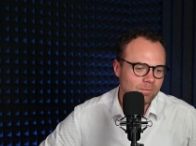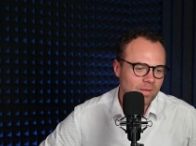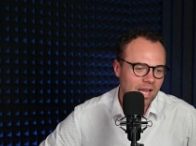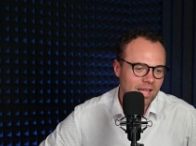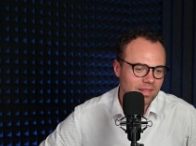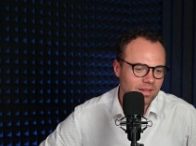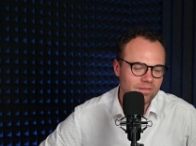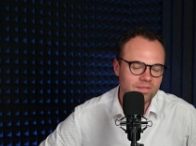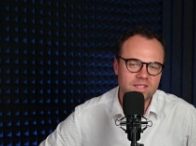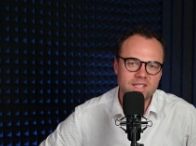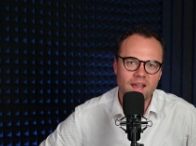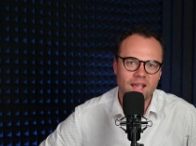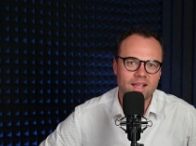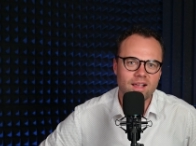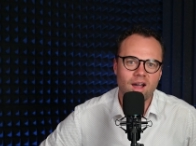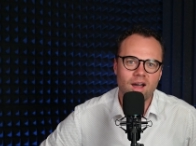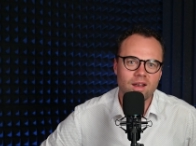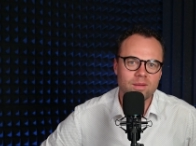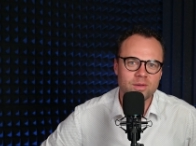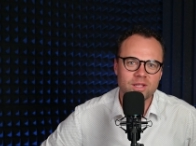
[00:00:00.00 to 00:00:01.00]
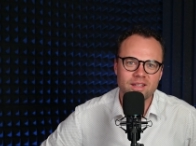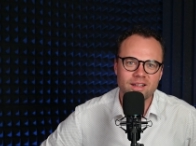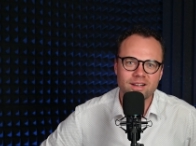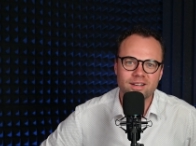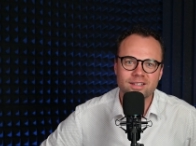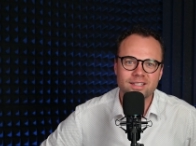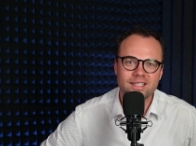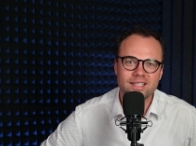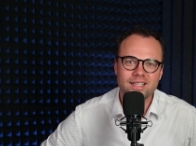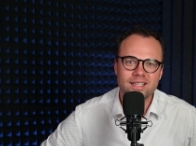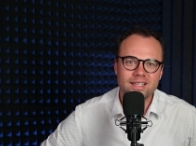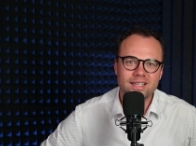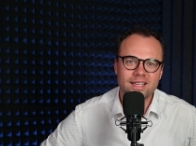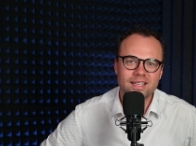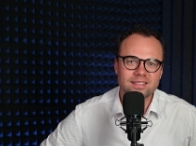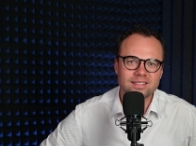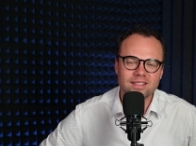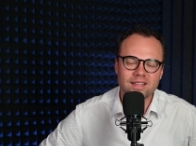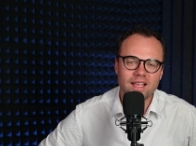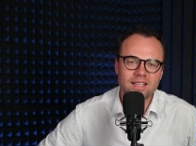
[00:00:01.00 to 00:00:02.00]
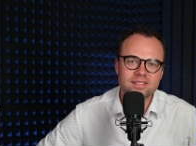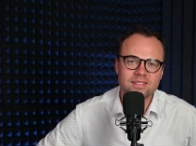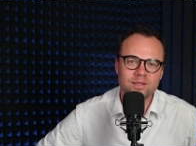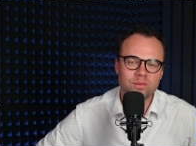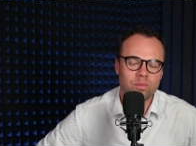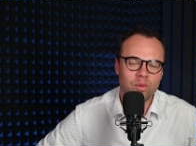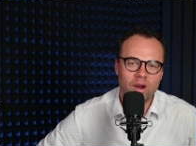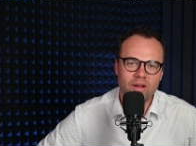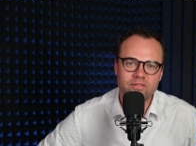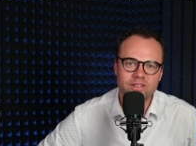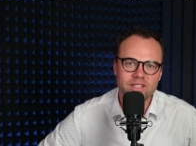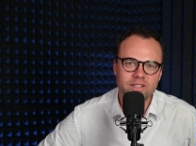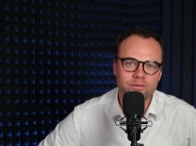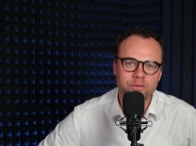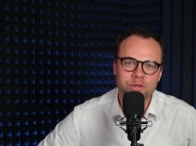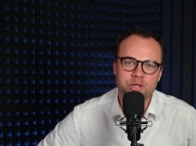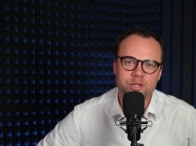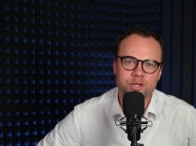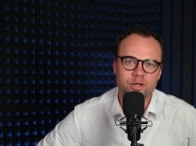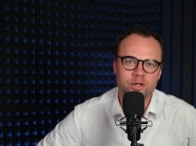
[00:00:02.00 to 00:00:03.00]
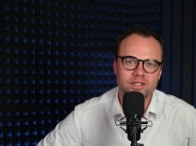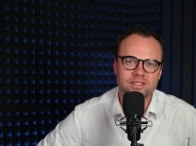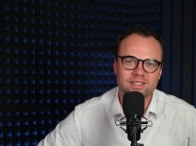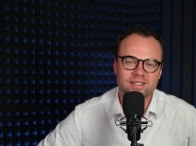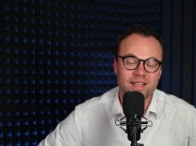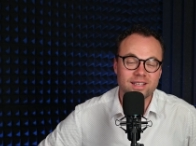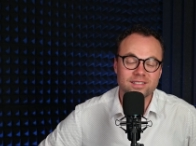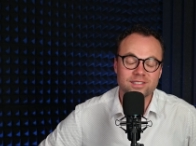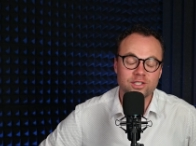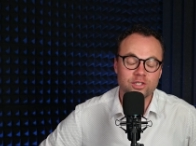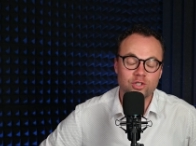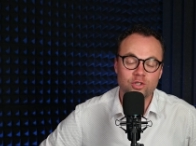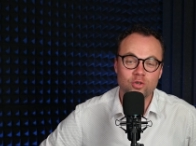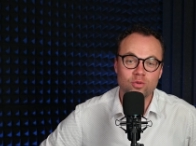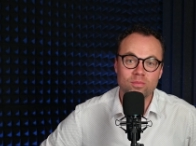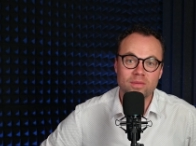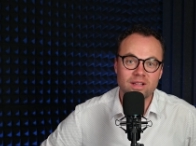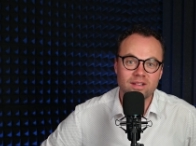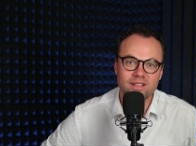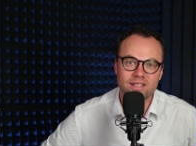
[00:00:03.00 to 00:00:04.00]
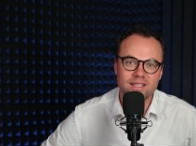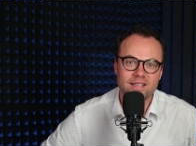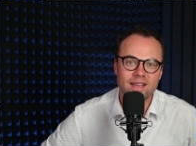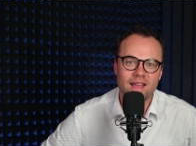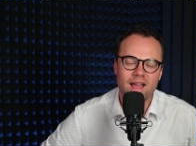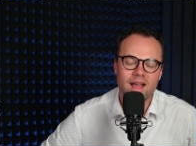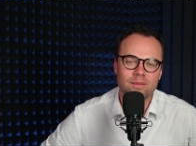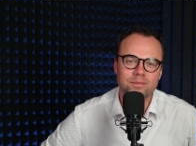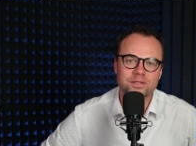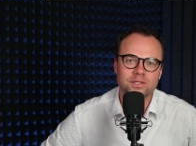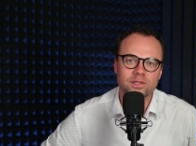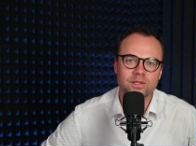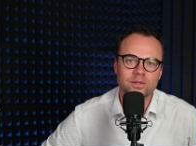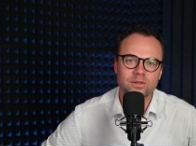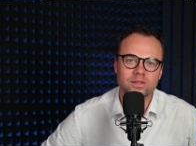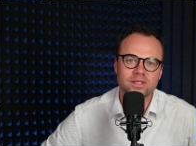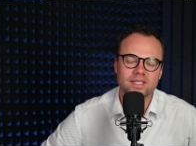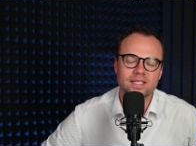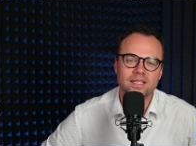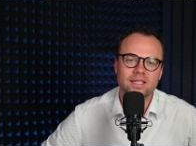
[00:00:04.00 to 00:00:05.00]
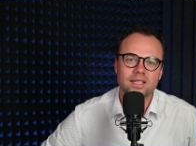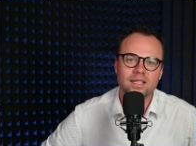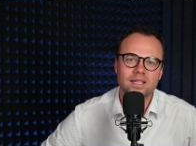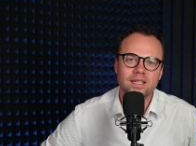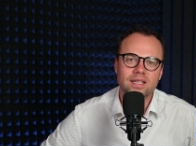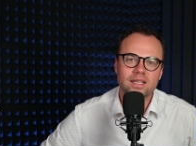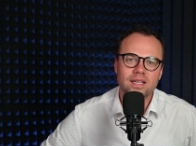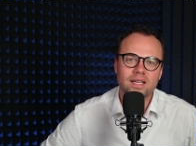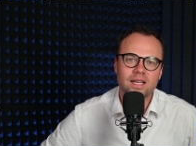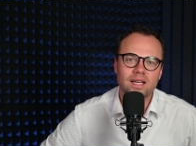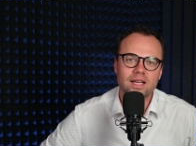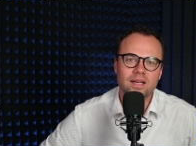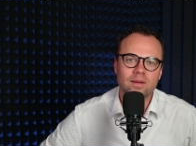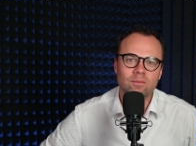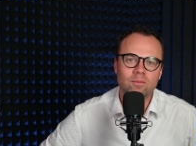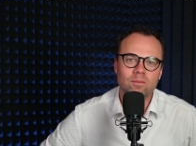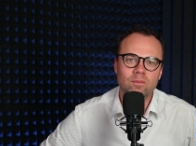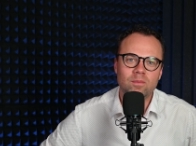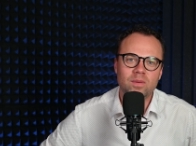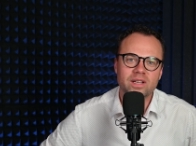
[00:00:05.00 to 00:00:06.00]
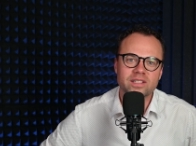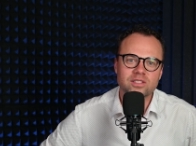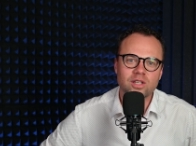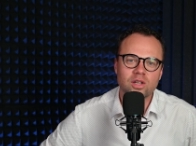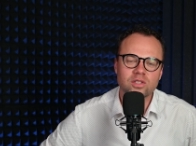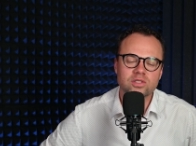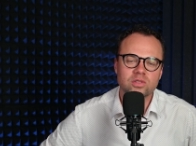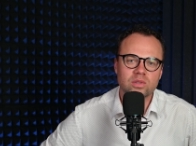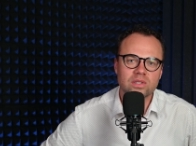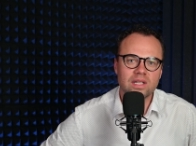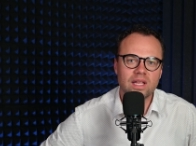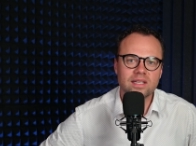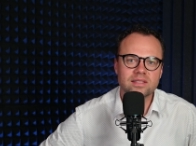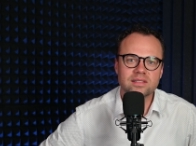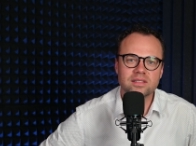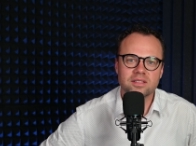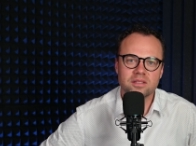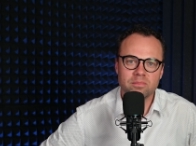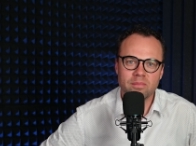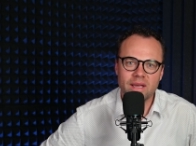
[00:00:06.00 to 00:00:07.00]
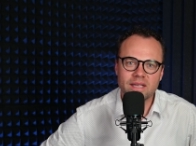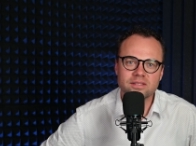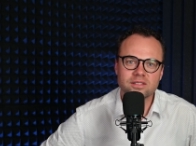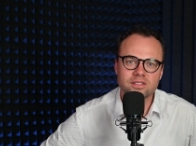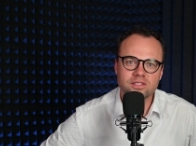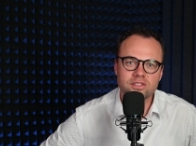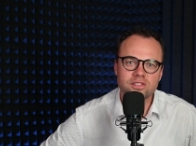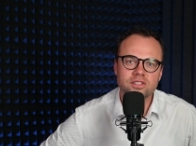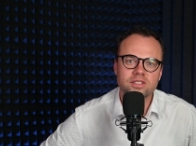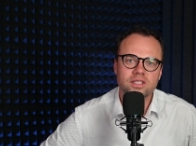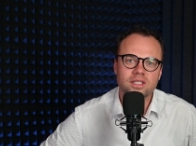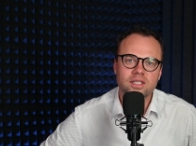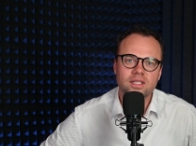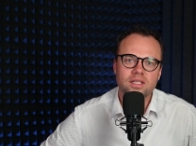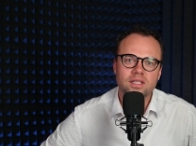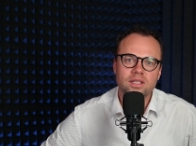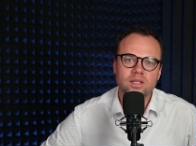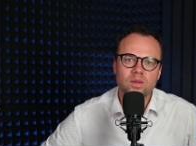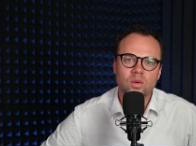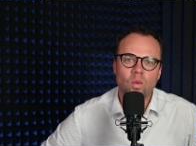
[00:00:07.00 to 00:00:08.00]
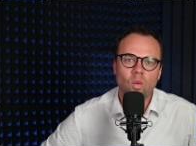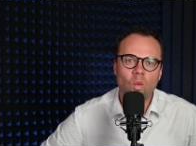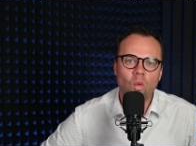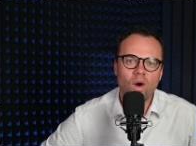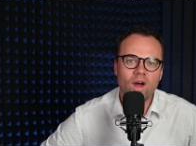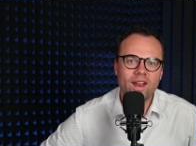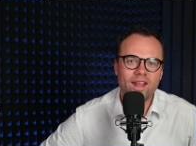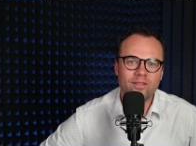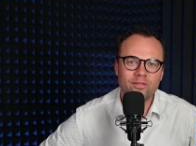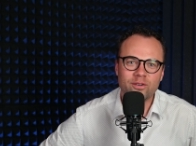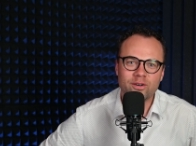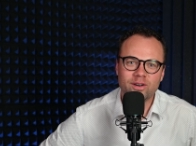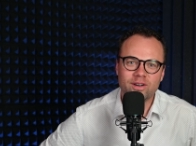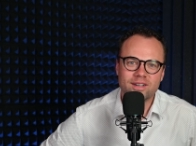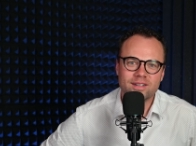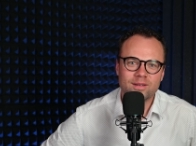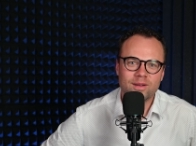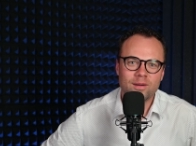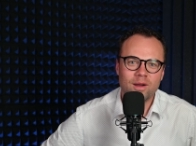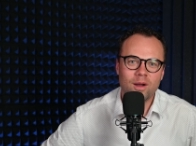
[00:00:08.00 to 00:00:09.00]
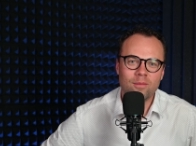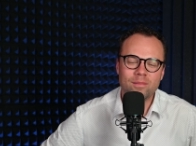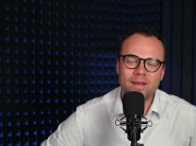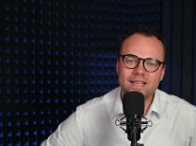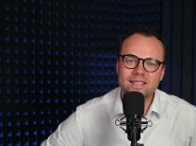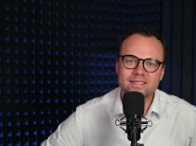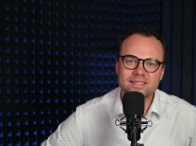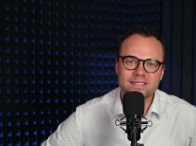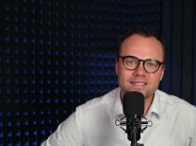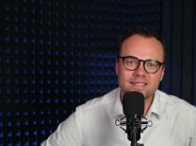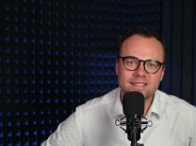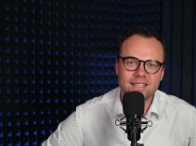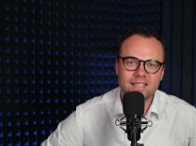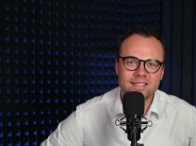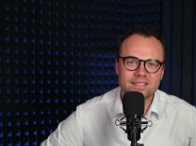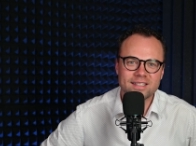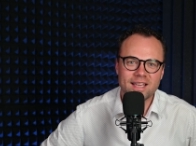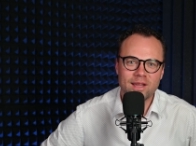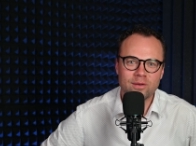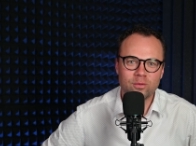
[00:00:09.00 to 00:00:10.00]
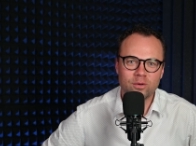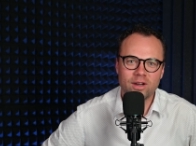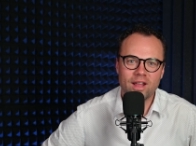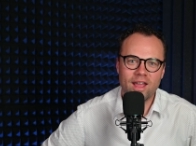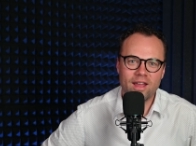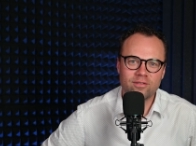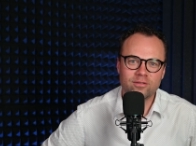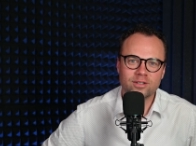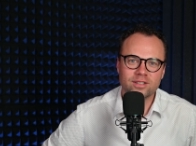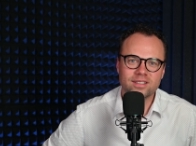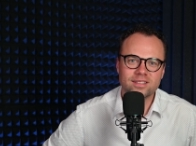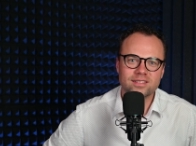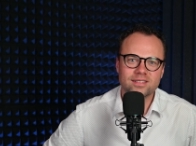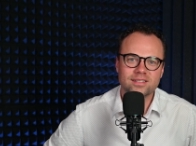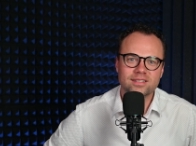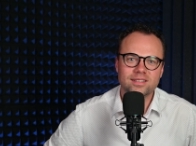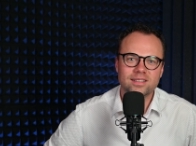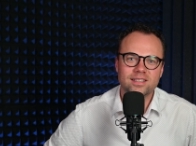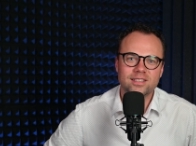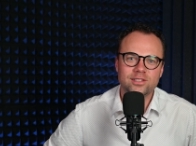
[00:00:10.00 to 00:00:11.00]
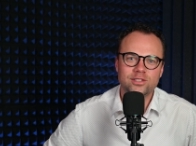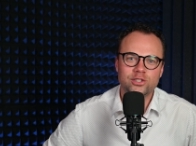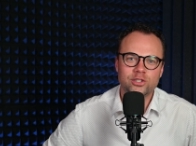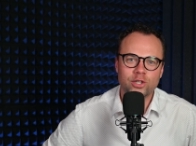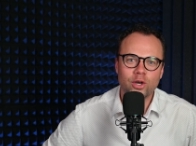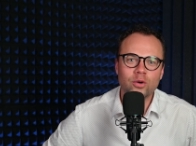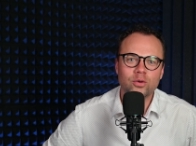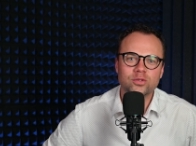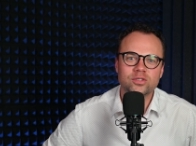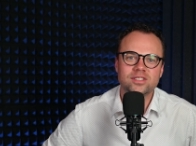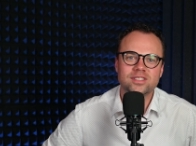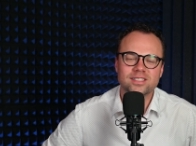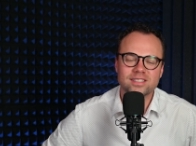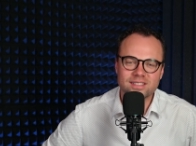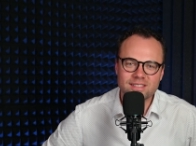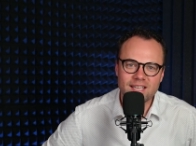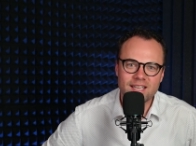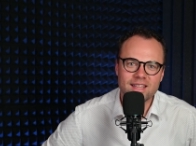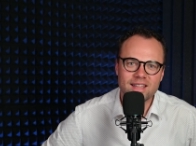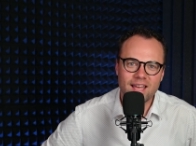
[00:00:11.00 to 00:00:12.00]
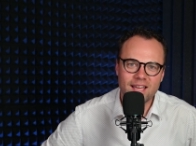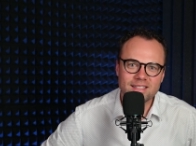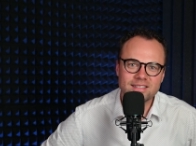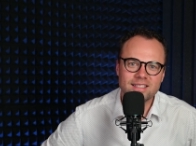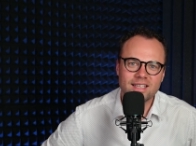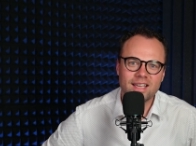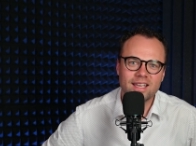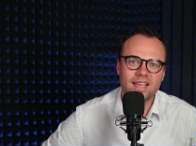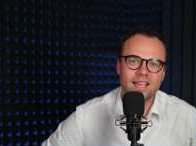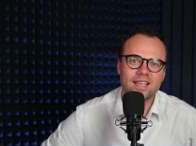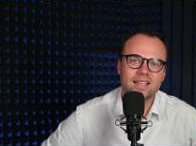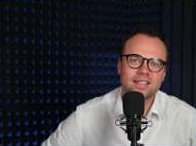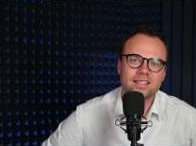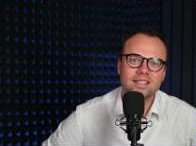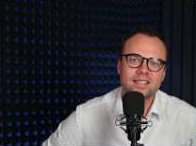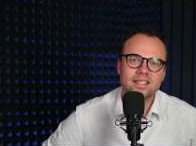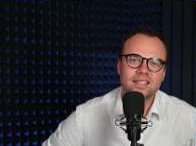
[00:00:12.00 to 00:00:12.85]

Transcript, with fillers: I love the dichotomy there. It's a lesson in brevity for sure. It's a lesson in humility, absolutely. Um, but it's also a lesson in message. Whatever amazing things Edward Everett chose to say that day,